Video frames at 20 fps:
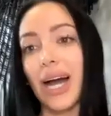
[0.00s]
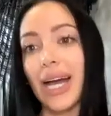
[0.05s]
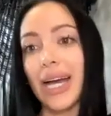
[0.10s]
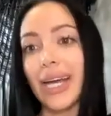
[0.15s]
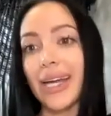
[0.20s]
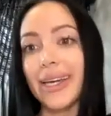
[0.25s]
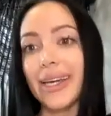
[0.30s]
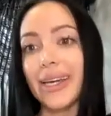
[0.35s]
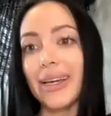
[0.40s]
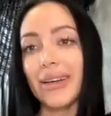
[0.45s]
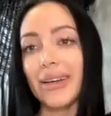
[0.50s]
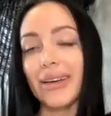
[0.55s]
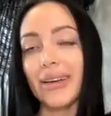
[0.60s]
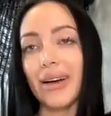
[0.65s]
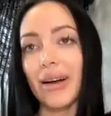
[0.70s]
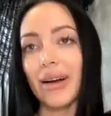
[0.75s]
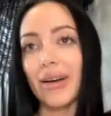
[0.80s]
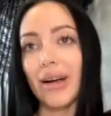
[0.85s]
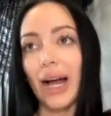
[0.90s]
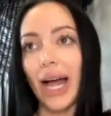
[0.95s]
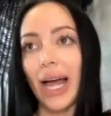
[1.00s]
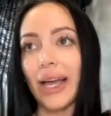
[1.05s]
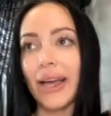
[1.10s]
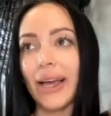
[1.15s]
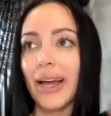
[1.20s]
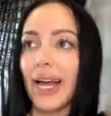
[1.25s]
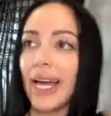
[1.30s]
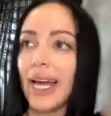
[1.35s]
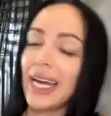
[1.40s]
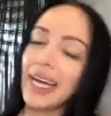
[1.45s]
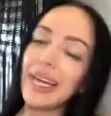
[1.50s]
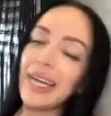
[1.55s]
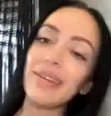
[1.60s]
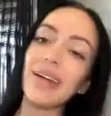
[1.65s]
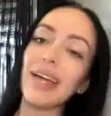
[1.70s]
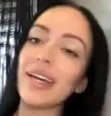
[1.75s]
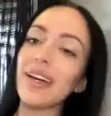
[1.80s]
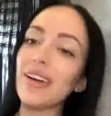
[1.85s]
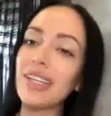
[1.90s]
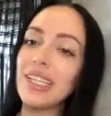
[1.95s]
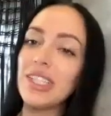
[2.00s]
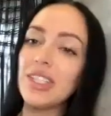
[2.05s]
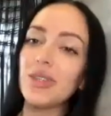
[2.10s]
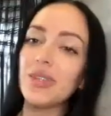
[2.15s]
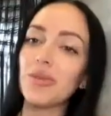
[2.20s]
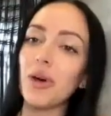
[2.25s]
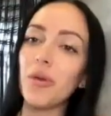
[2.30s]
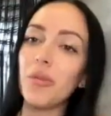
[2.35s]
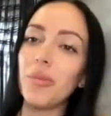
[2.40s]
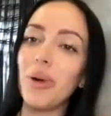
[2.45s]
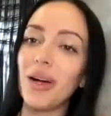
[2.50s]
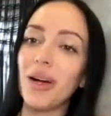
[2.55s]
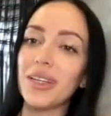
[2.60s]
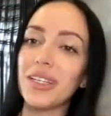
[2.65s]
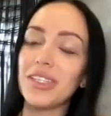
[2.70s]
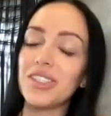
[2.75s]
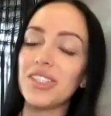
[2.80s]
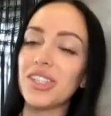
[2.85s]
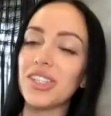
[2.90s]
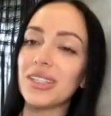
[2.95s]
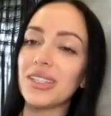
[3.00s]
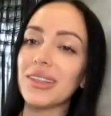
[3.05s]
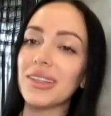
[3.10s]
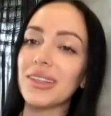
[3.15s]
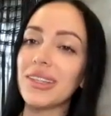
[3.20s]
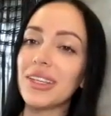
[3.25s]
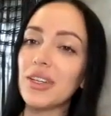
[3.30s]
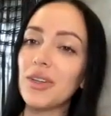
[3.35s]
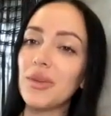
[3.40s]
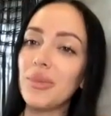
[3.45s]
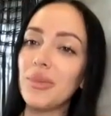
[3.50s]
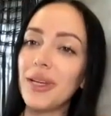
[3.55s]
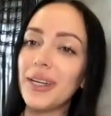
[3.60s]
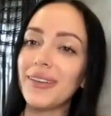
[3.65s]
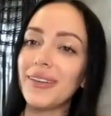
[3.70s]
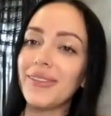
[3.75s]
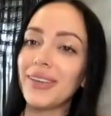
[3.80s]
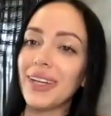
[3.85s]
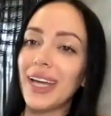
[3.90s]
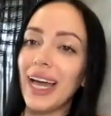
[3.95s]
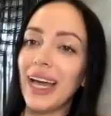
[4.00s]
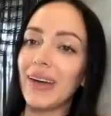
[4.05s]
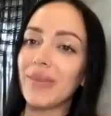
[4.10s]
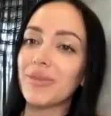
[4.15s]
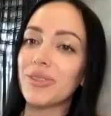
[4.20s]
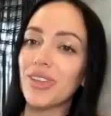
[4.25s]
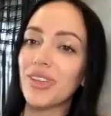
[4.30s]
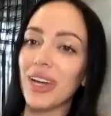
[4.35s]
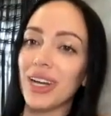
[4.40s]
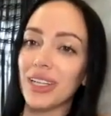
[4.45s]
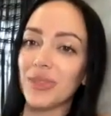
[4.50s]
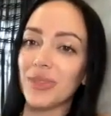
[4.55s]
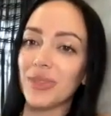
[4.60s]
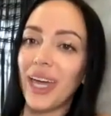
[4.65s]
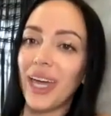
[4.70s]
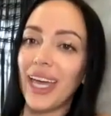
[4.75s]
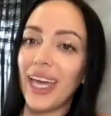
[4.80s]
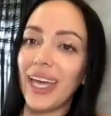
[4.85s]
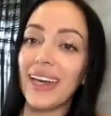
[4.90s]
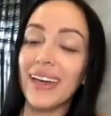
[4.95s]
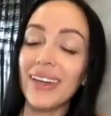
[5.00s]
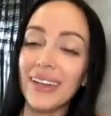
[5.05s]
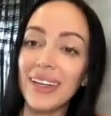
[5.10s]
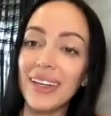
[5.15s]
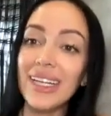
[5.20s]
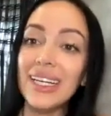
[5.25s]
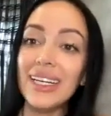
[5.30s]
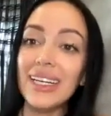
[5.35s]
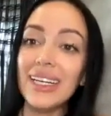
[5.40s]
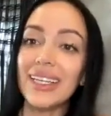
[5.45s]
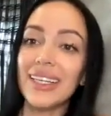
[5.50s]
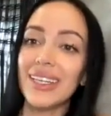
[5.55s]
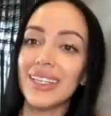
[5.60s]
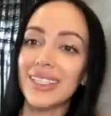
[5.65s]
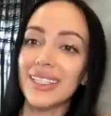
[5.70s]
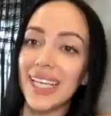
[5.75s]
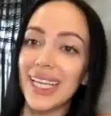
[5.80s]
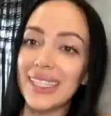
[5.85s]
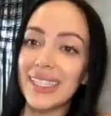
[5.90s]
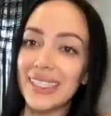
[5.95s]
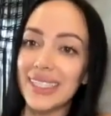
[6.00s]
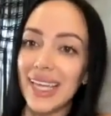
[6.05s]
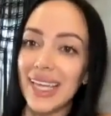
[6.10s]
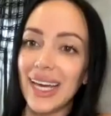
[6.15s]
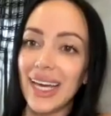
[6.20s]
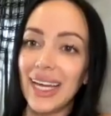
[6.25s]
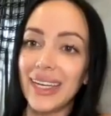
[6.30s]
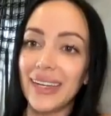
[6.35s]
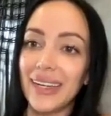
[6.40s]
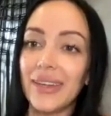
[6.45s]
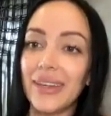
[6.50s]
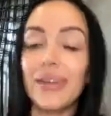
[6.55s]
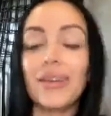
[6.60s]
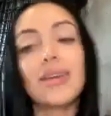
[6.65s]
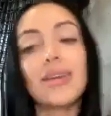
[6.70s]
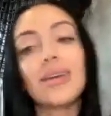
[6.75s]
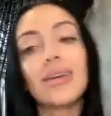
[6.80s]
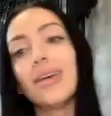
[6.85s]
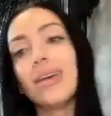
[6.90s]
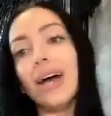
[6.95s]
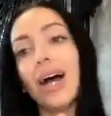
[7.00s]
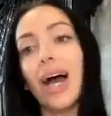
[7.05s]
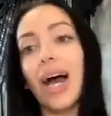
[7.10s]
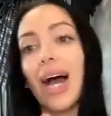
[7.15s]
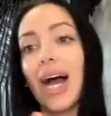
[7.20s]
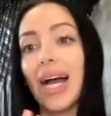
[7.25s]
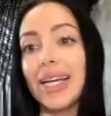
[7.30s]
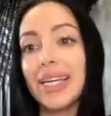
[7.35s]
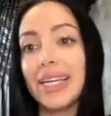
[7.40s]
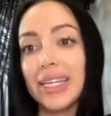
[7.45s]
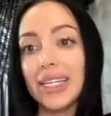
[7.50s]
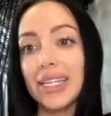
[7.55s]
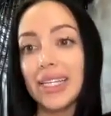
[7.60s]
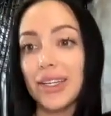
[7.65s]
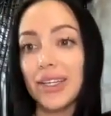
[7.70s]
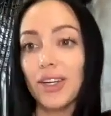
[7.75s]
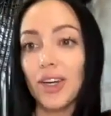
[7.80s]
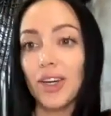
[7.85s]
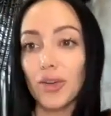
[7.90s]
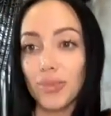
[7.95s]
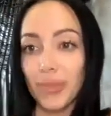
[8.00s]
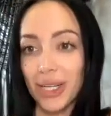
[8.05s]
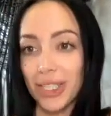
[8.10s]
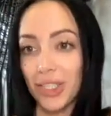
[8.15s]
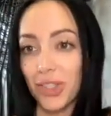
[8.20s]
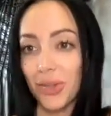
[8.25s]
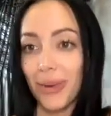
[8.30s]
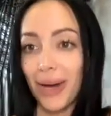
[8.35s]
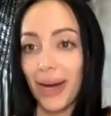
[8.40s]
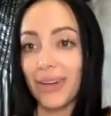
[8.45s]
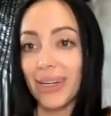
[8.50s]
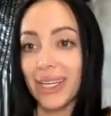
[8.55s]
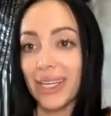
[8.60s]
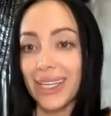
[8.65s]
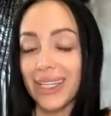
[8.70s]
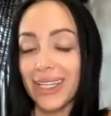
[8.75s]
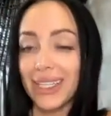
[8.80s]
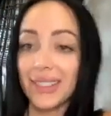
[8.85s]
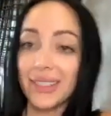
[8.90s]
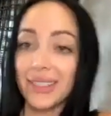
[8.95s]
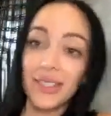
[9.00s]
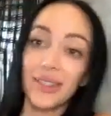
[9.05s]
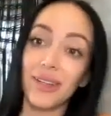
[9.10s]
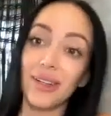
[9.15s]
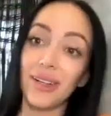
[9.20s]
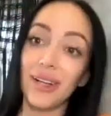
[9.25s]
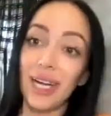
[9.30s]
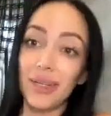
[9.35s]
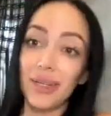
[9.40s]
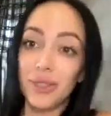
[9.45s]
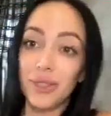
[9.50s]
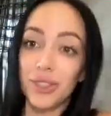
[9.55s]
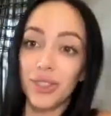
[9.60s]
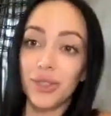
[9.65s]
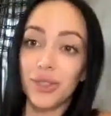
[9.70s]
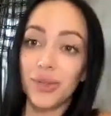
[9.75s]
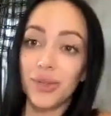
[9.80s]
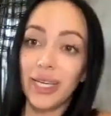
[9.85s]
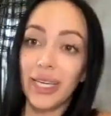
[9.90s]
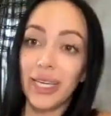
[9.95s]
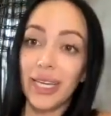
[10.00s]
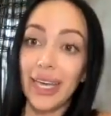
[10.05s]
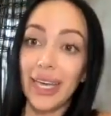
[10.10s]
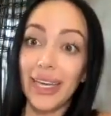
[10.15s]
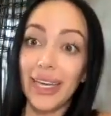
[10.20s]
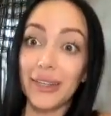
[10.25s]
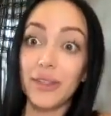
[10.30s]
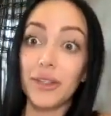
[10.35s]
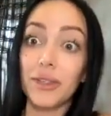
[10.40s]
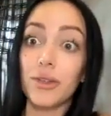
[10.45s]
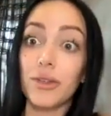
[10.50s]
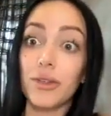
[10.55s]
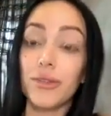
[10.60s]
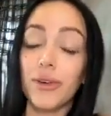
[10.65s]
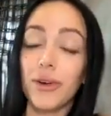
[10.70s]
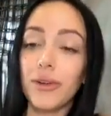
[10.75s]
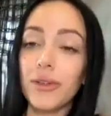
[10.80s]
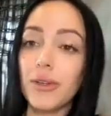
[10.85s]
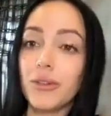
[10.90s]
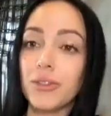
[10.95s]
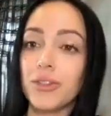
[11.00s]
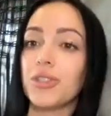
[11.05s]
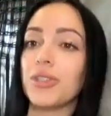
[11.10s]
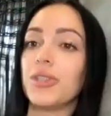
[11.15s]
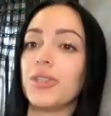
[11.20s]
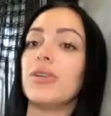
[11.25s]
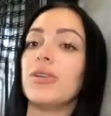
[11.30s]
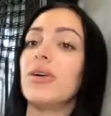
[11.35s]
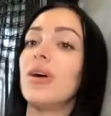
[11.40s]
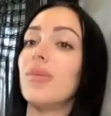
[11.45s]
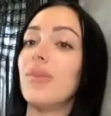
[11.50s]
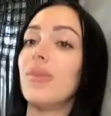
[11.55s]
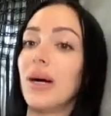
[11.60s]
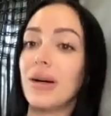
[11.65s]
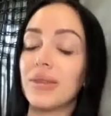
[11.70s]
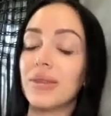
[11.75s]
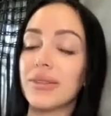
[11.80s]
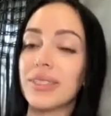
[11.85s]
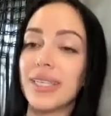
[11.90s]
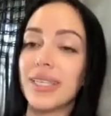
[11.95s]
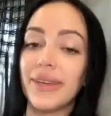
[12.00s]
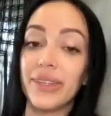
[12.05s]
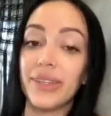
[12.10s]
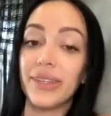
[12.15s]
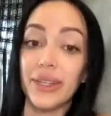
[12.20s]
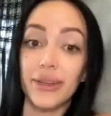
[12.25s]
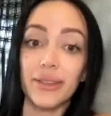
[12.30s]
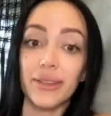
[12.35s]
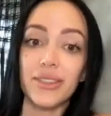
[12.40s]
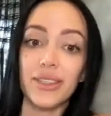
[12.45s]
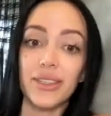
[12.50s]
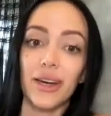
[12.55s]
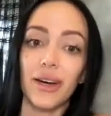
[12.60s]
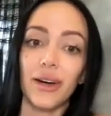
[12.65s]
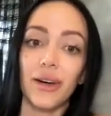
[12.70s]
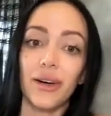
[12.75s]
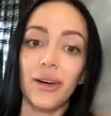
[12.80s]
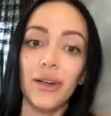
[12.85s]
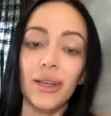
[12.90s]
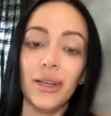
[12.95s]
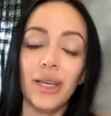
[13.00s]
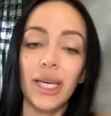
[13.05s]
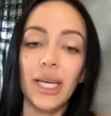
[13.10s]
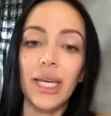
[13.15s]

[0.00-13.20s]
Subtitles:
I got into rope bondage in a little bit of an abstract way in the sense that I didn't know much about it until I was doing a nude photo shoot about 7 years ago.